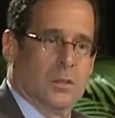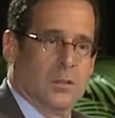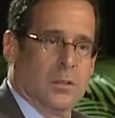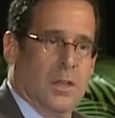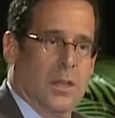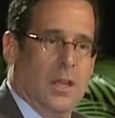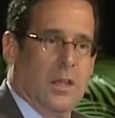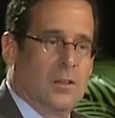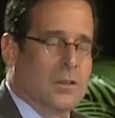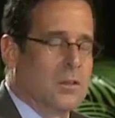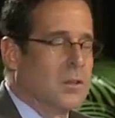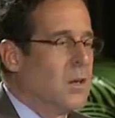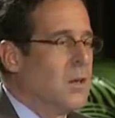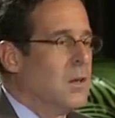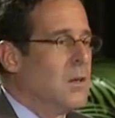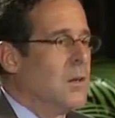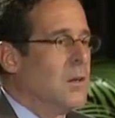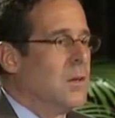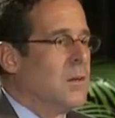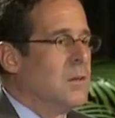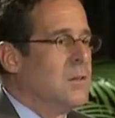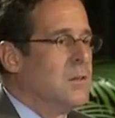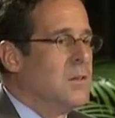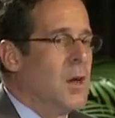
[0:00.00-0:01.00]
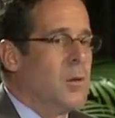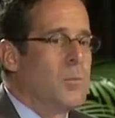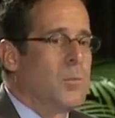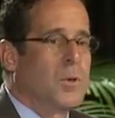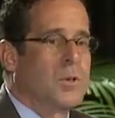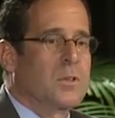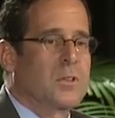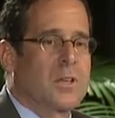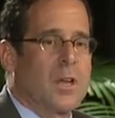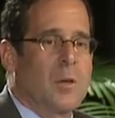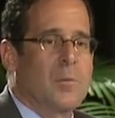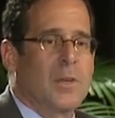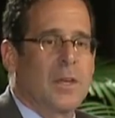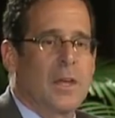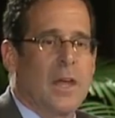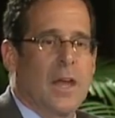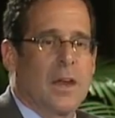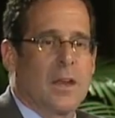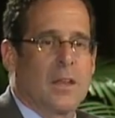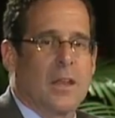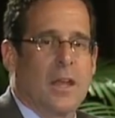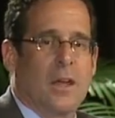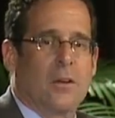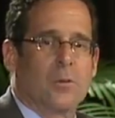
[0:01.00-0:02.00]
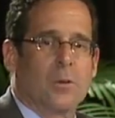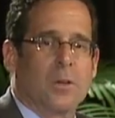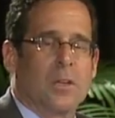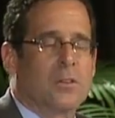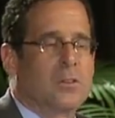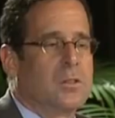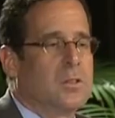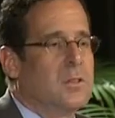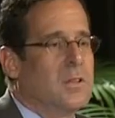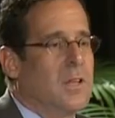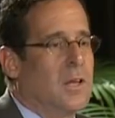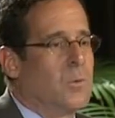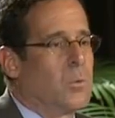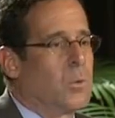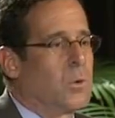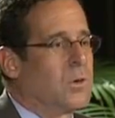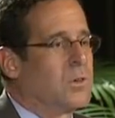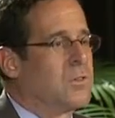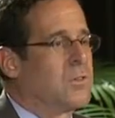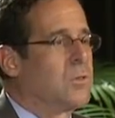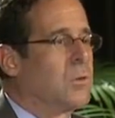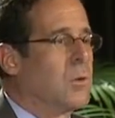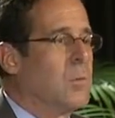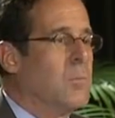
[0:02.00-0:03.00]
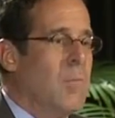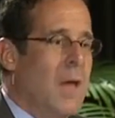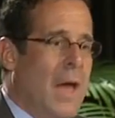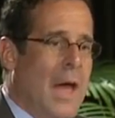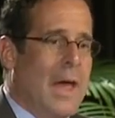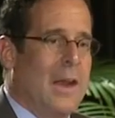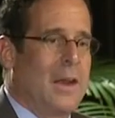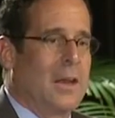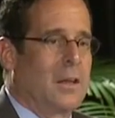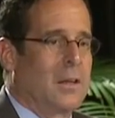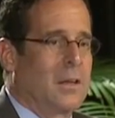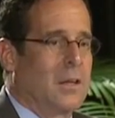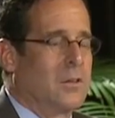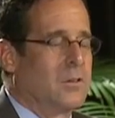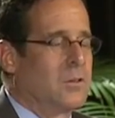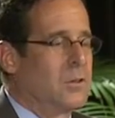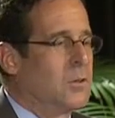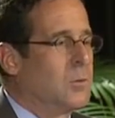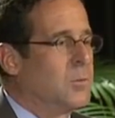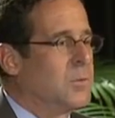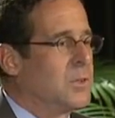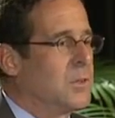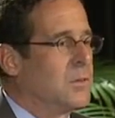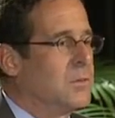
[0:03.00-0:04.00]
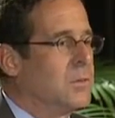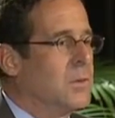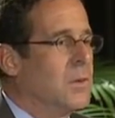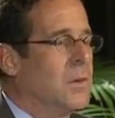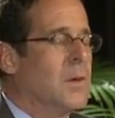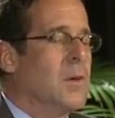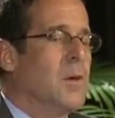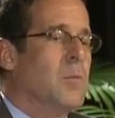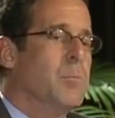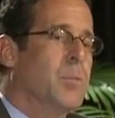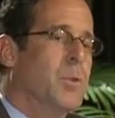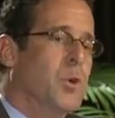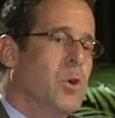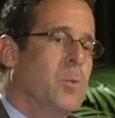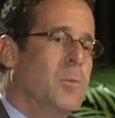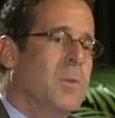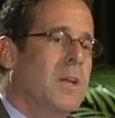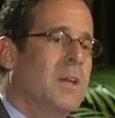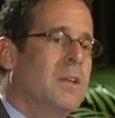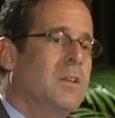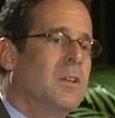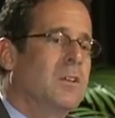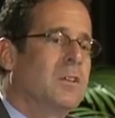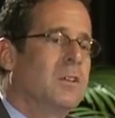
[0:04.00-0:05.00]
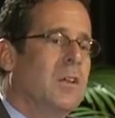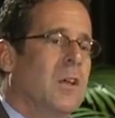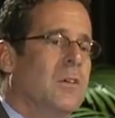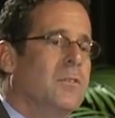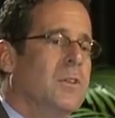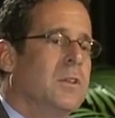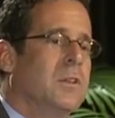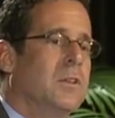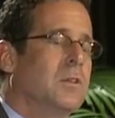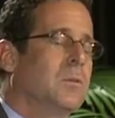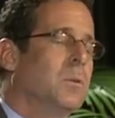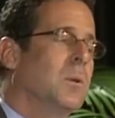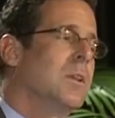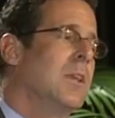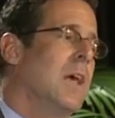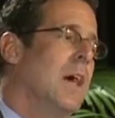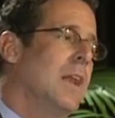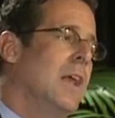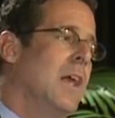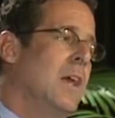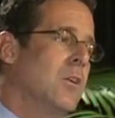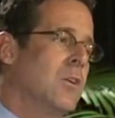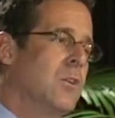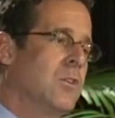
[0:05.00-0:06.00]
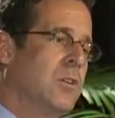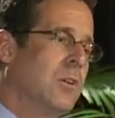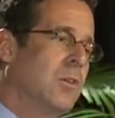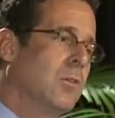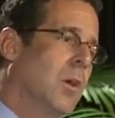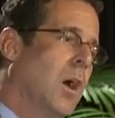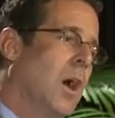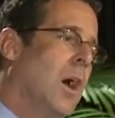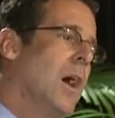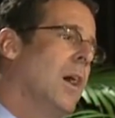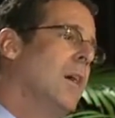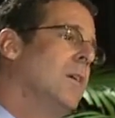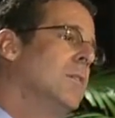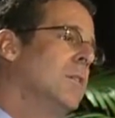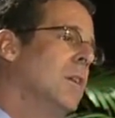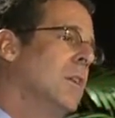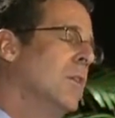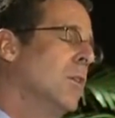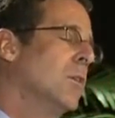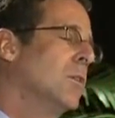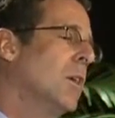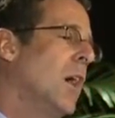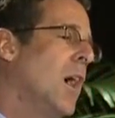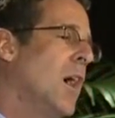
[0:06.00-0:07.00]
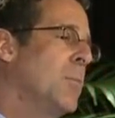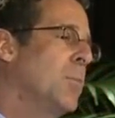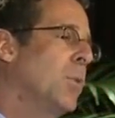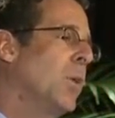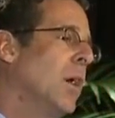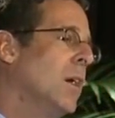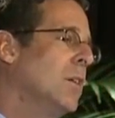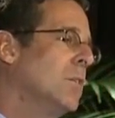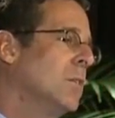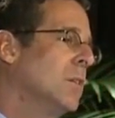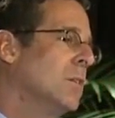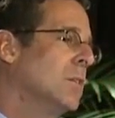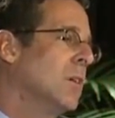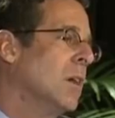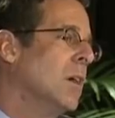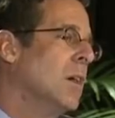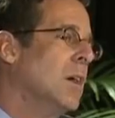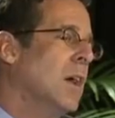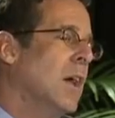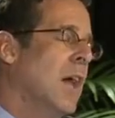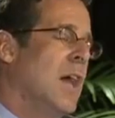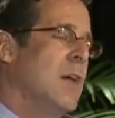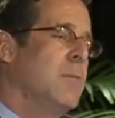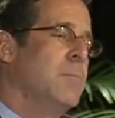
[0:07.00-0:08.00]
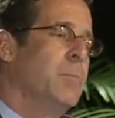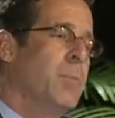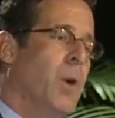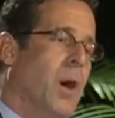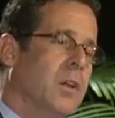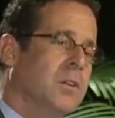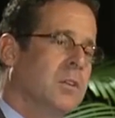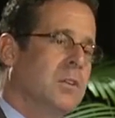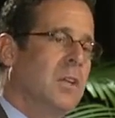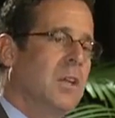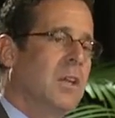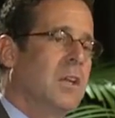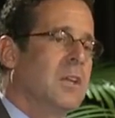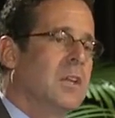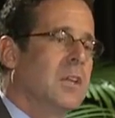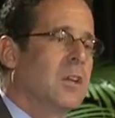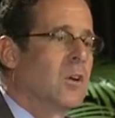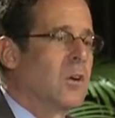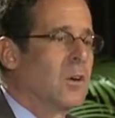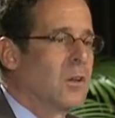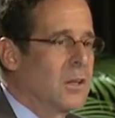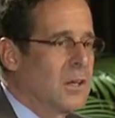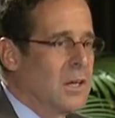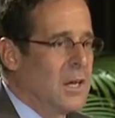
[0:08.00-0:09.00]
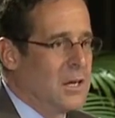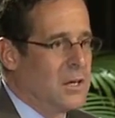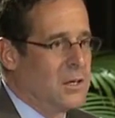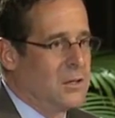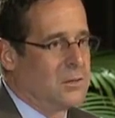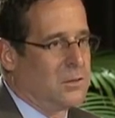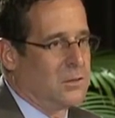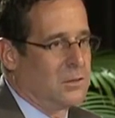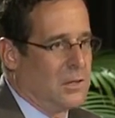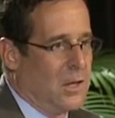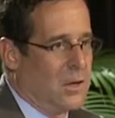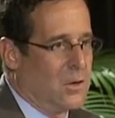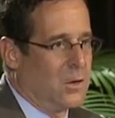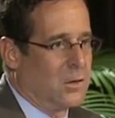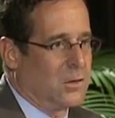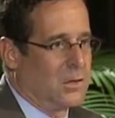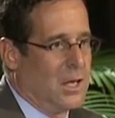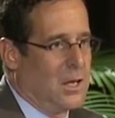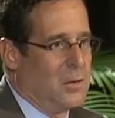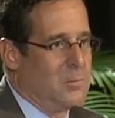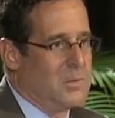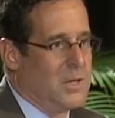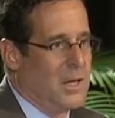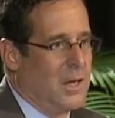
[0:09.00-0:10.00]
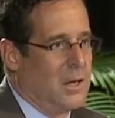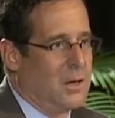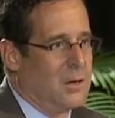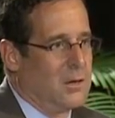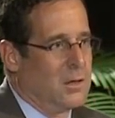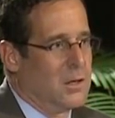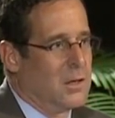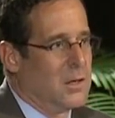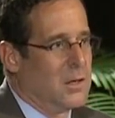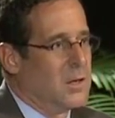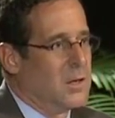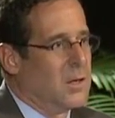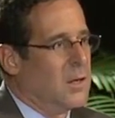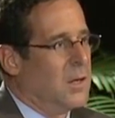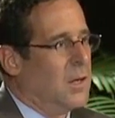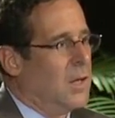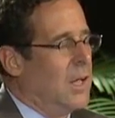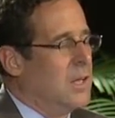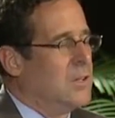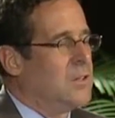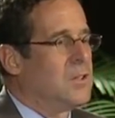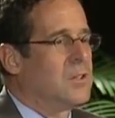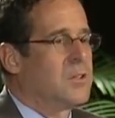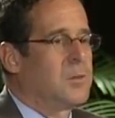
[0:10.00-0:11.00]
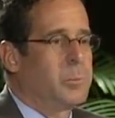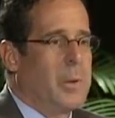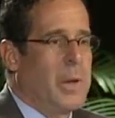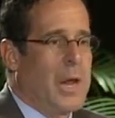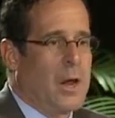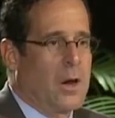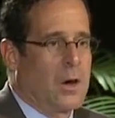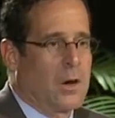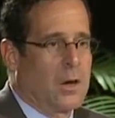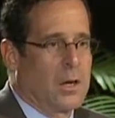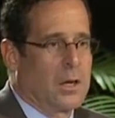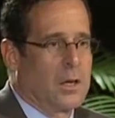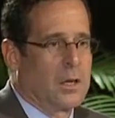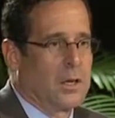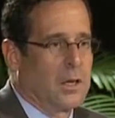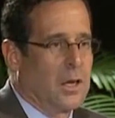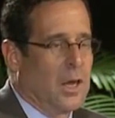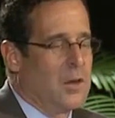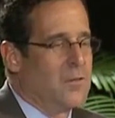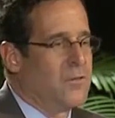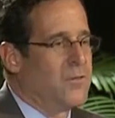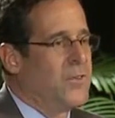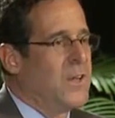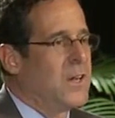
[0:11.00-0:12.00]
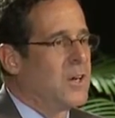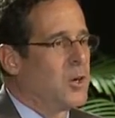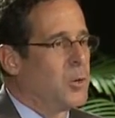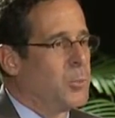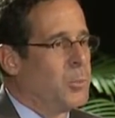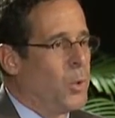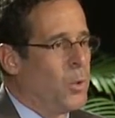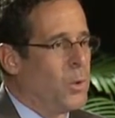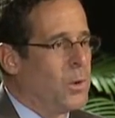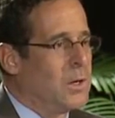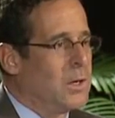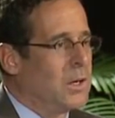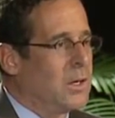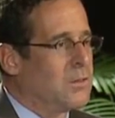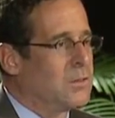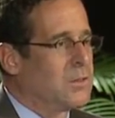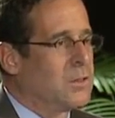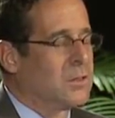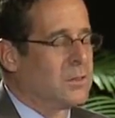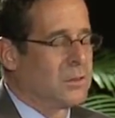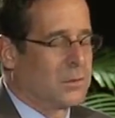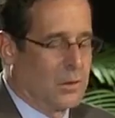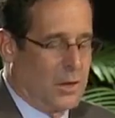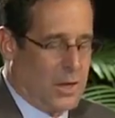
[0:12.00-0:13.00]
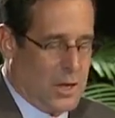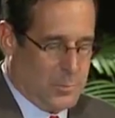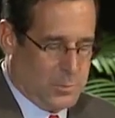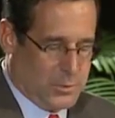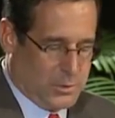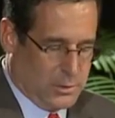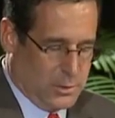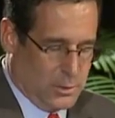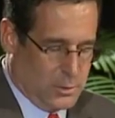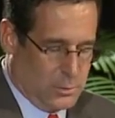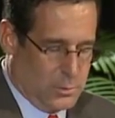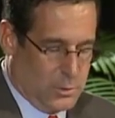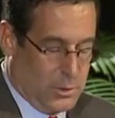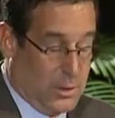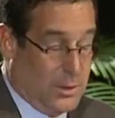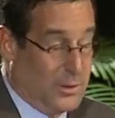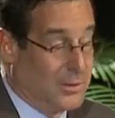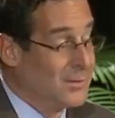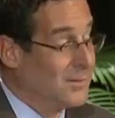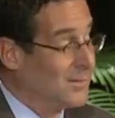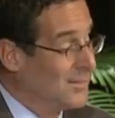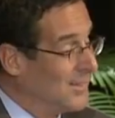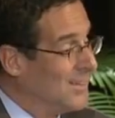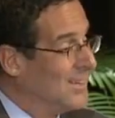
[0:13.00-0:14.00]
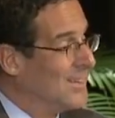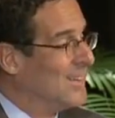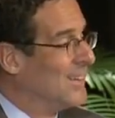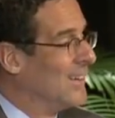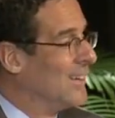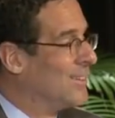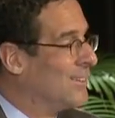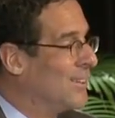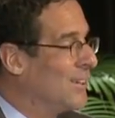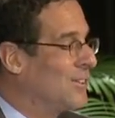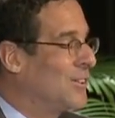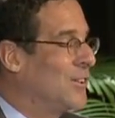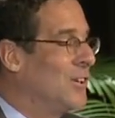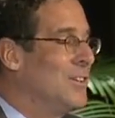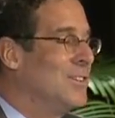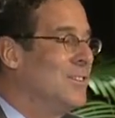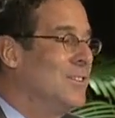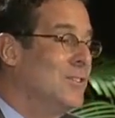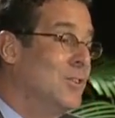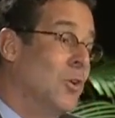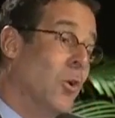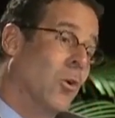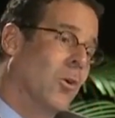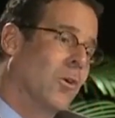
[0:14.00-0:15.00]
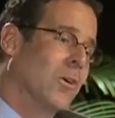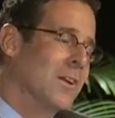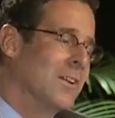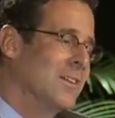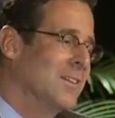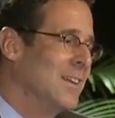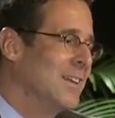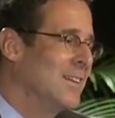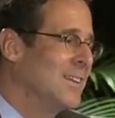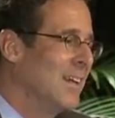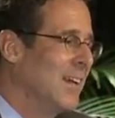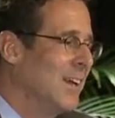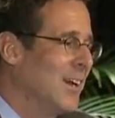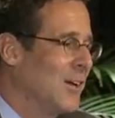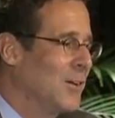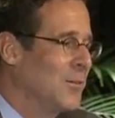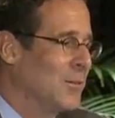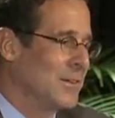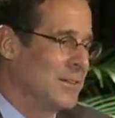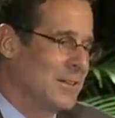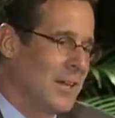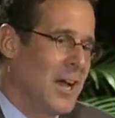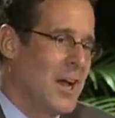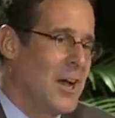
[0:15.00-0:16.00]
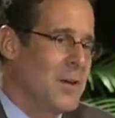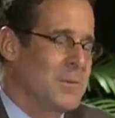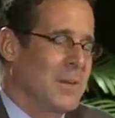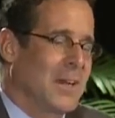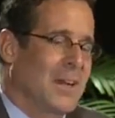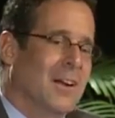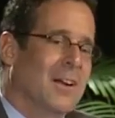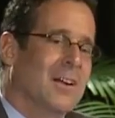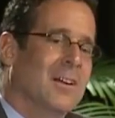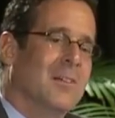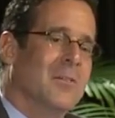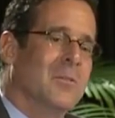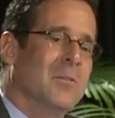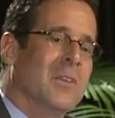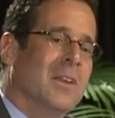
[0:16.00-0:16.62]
They had numbers coming out of that region that were as dramatic in terms of booming in the 70s with that energy rise and those high prices, and busting in the early 80s as that all came down, and despairing and finger pointing as described so in such good gory detail by Tom here.